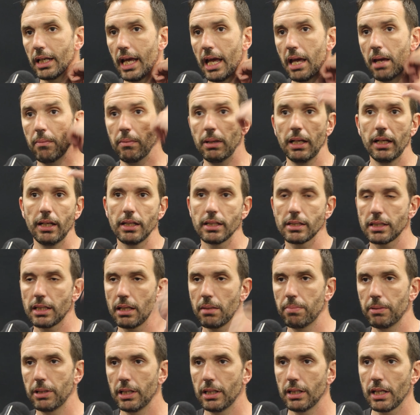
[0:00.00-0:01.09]
Emily
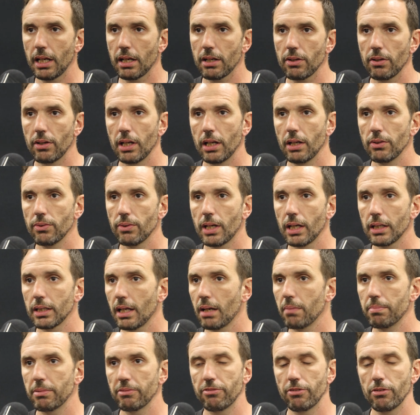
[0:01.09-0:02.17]
stepping in that role, and look at
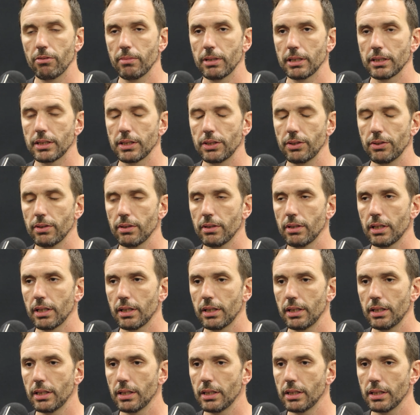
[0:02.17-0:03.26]
that performance. You know, I
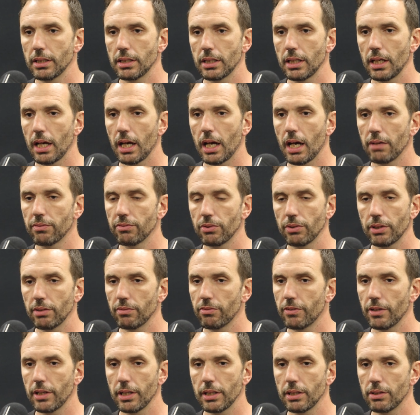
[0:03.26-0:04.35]
think it's, I have to give
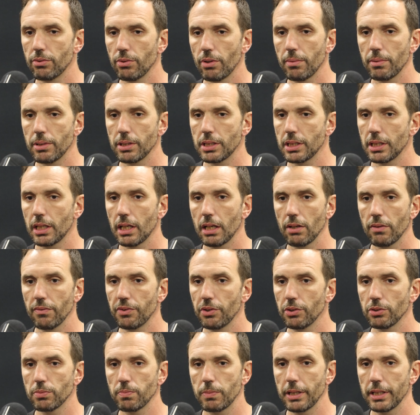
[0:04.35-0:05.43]
credit to every single of
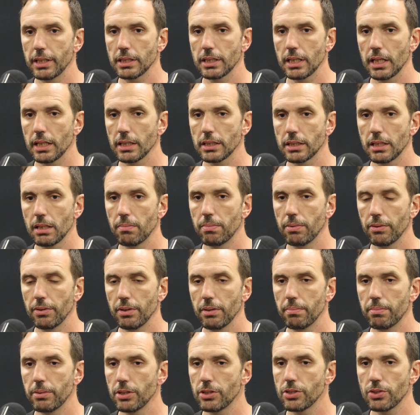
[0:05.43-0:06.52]
those players that stepped on the
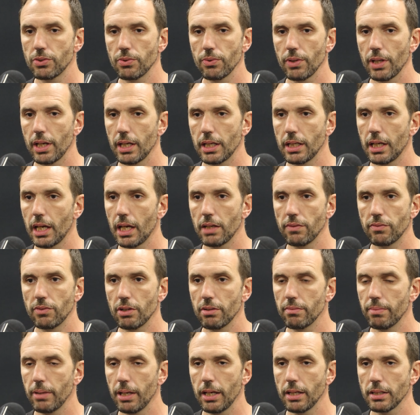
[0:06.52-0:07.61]
pitch today, gave their
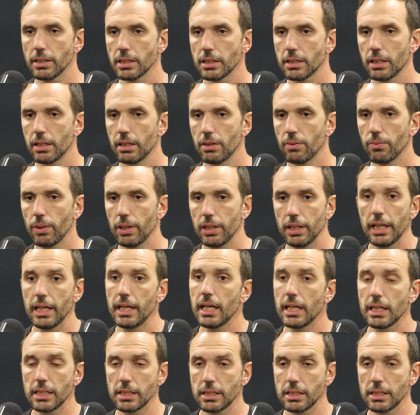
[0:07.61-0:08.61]
best when they are